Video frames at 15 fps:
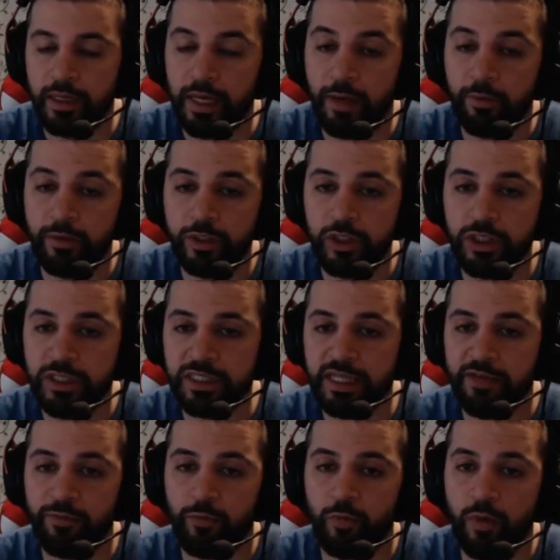now we
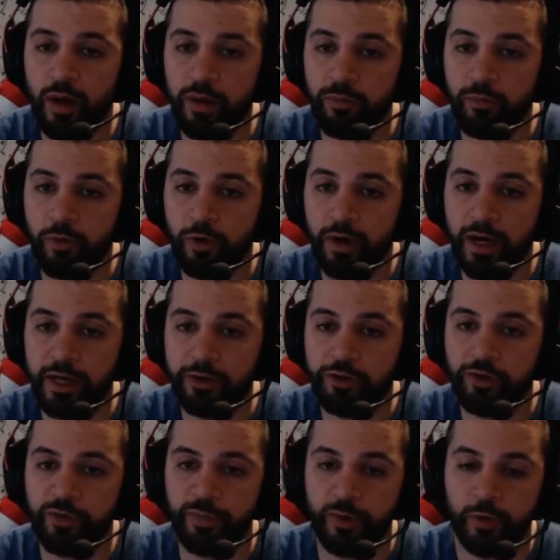just have one more
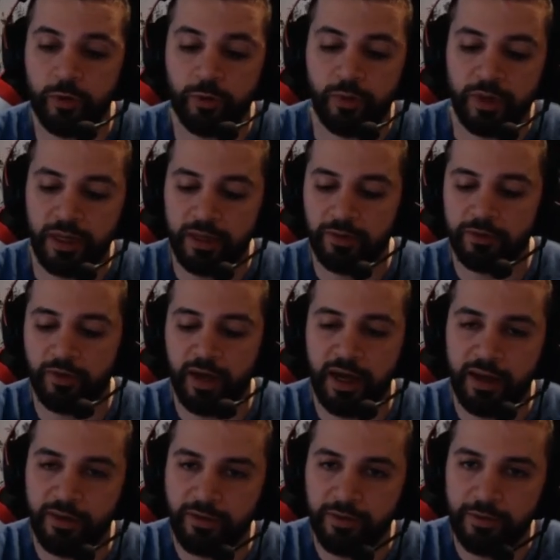attribute we need to
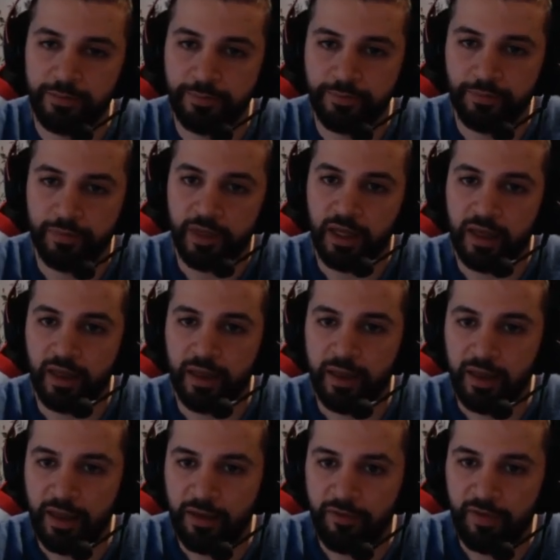add:
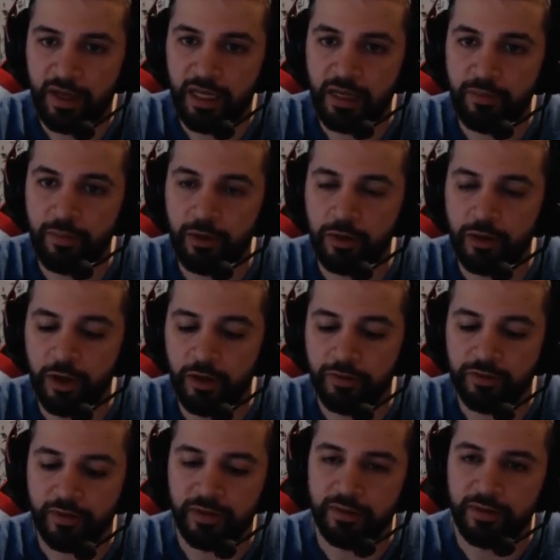available
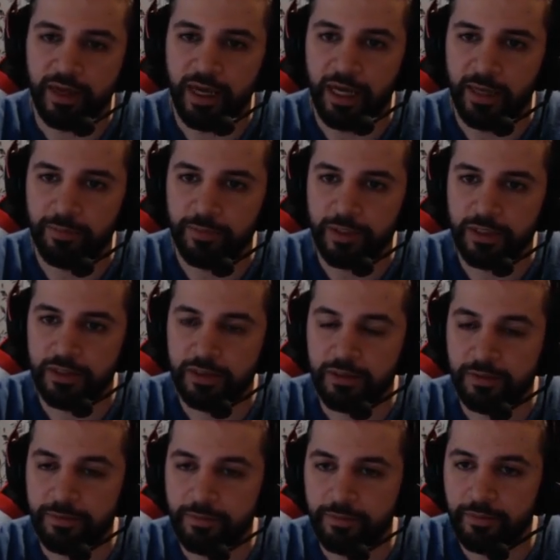content
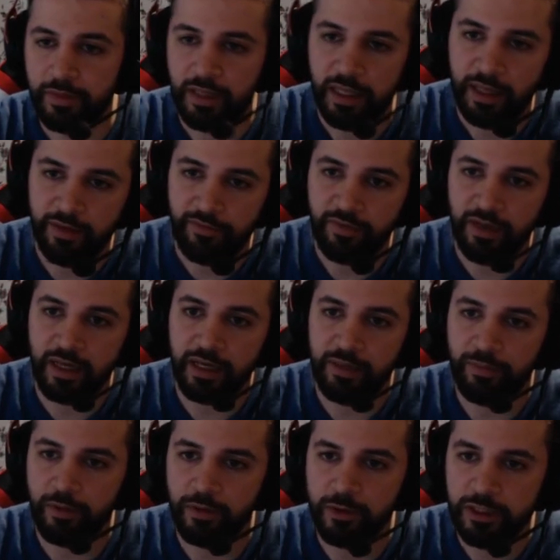types,
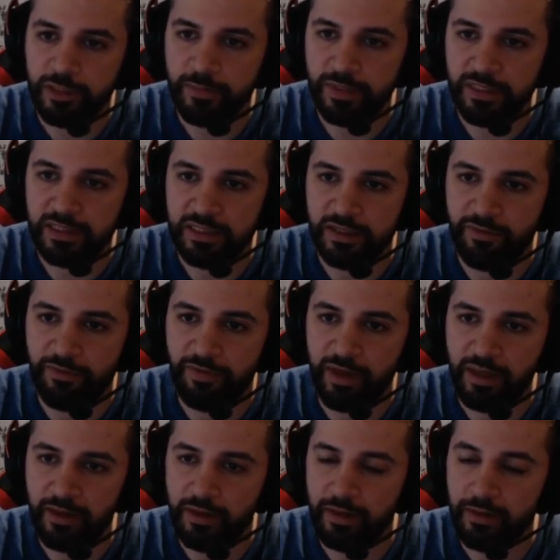available
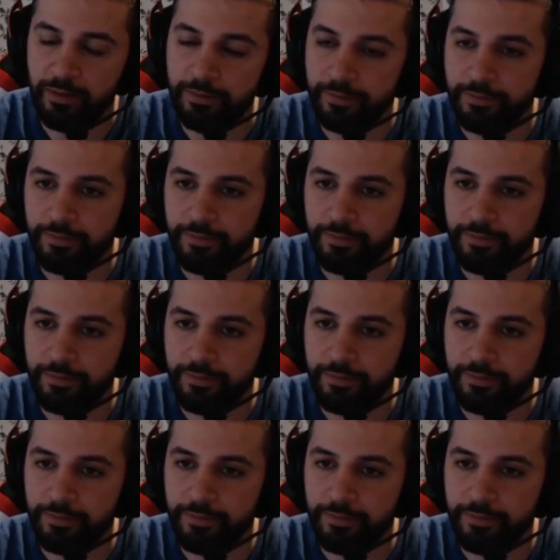specific,